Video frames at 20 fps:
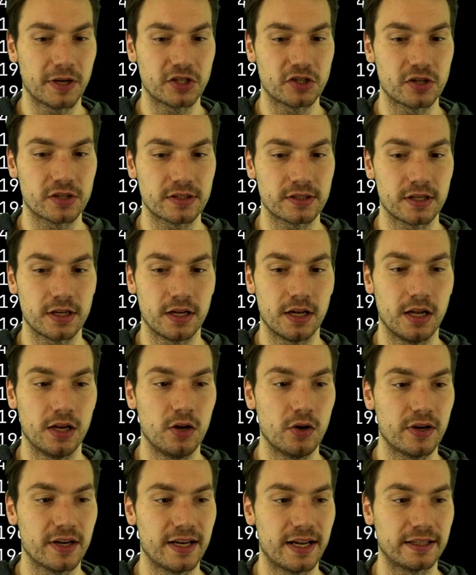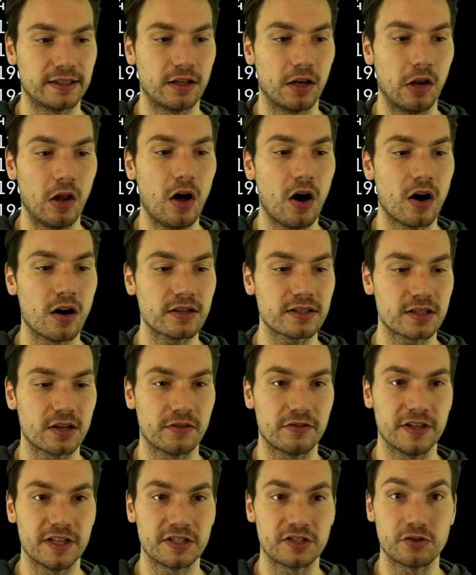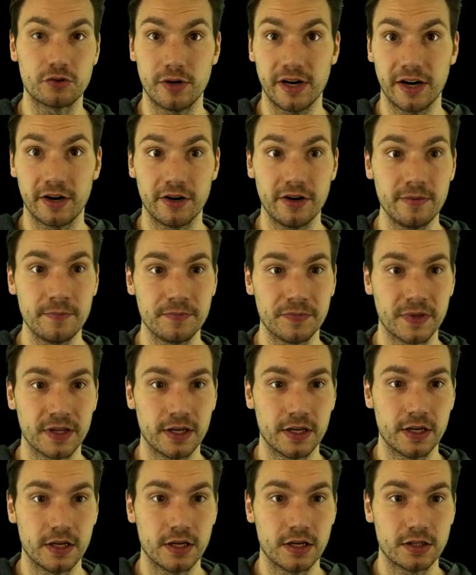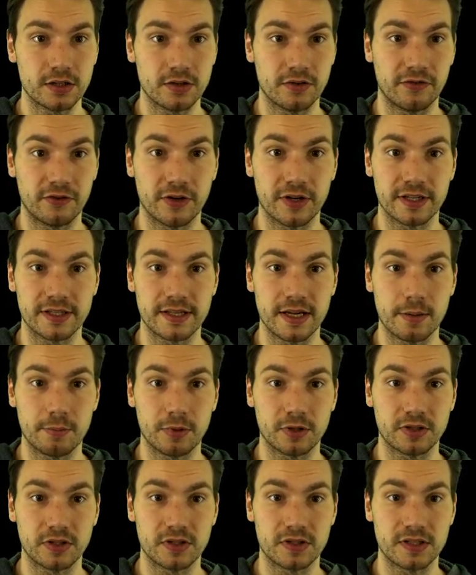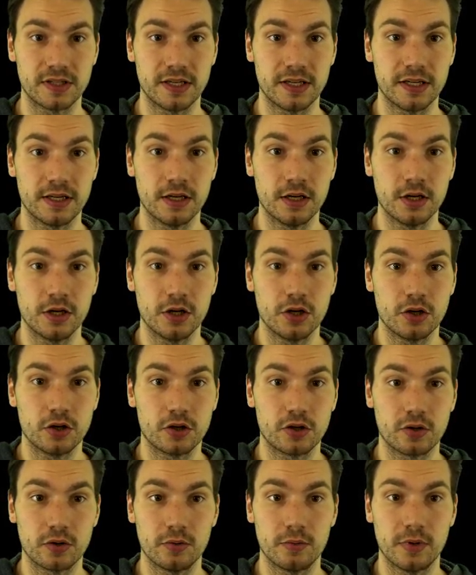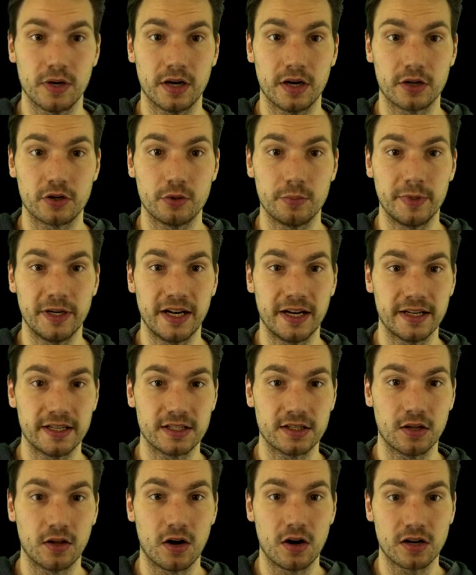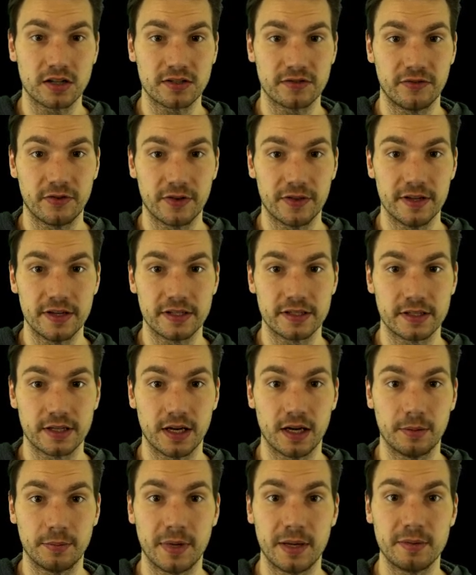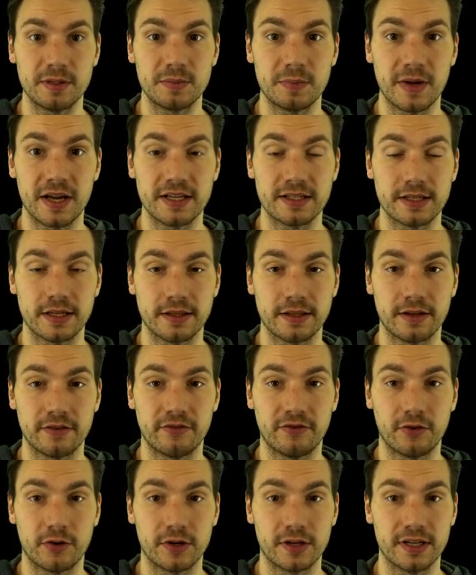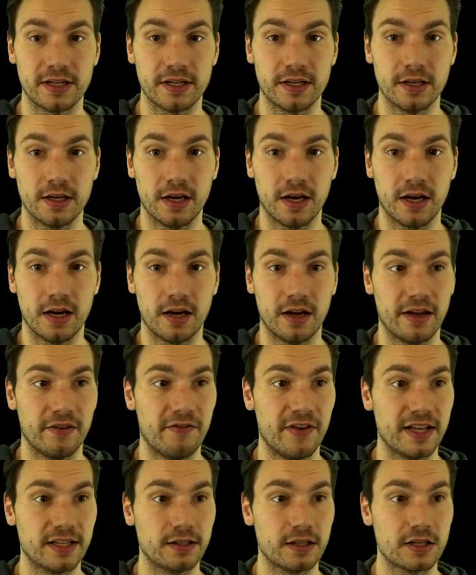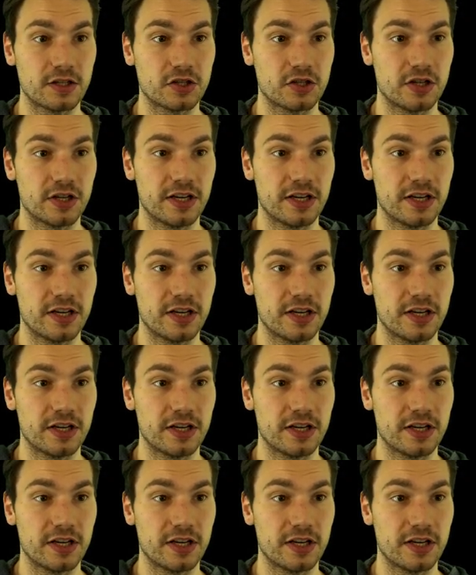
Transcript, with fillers: by just looking at the logs of this trigger. So for example, to see Kubernetes logs for this namespace and then for the event listener